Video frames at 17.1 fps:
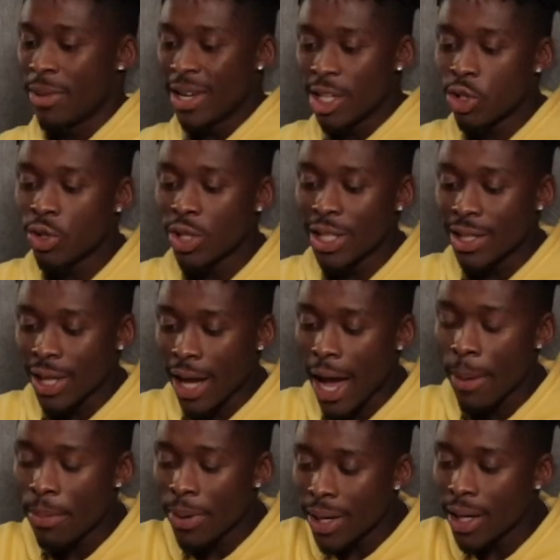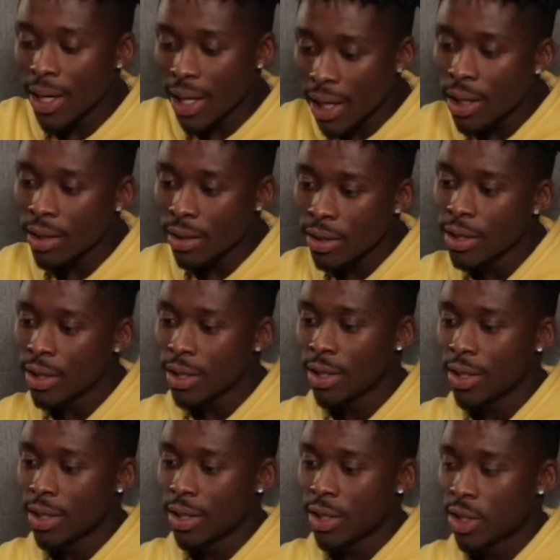literally typing it in
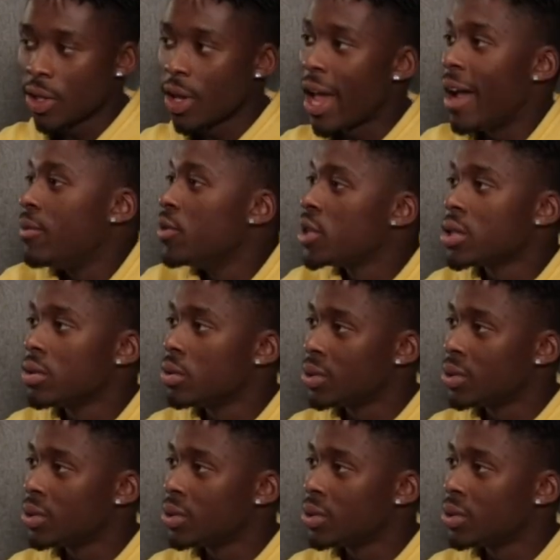every single